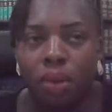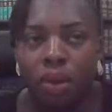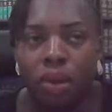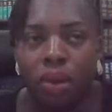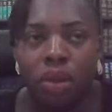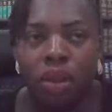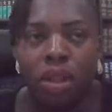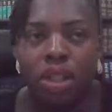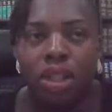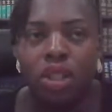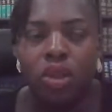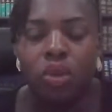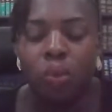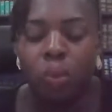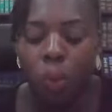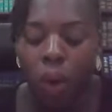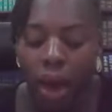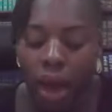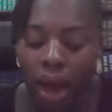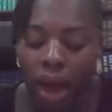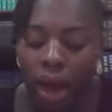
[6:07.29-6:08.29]
This is
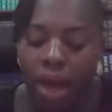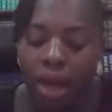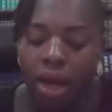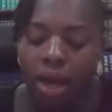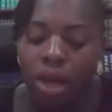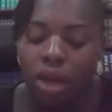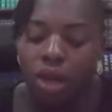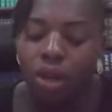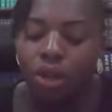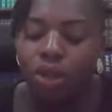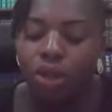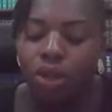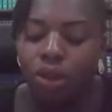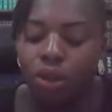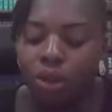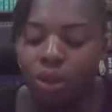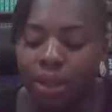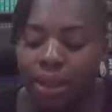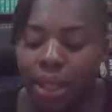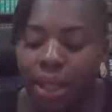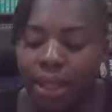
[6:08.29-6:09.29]
where you
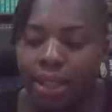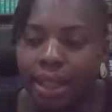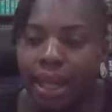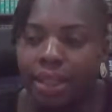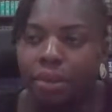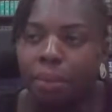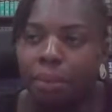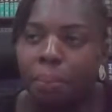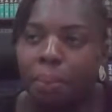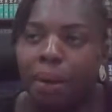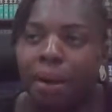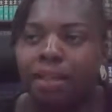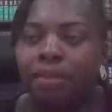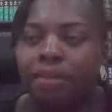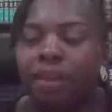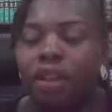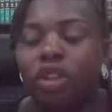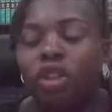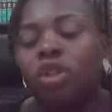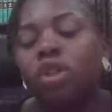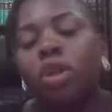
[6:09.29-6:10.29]
state that
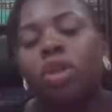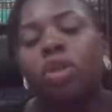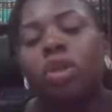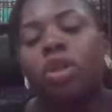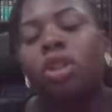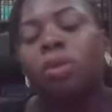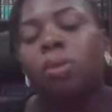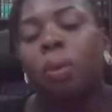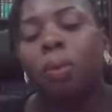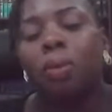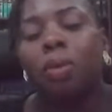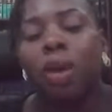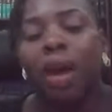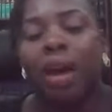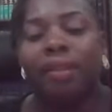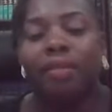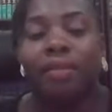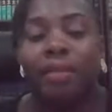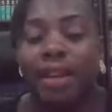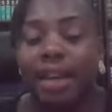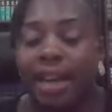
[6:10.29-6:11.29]
peradventure those people you
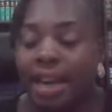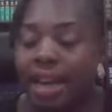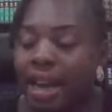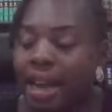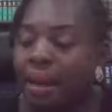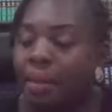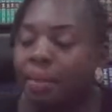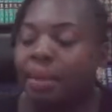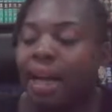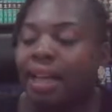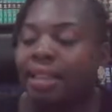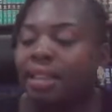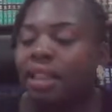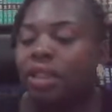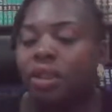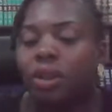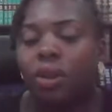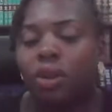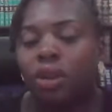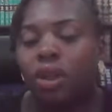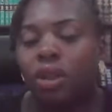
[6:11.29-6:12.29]
have named as
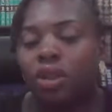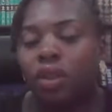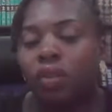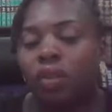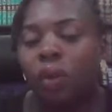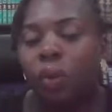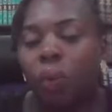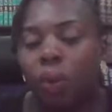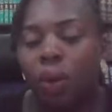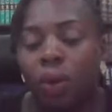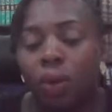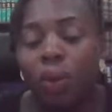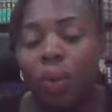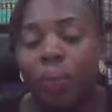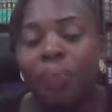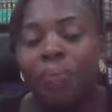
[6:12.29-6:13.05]
executors of the will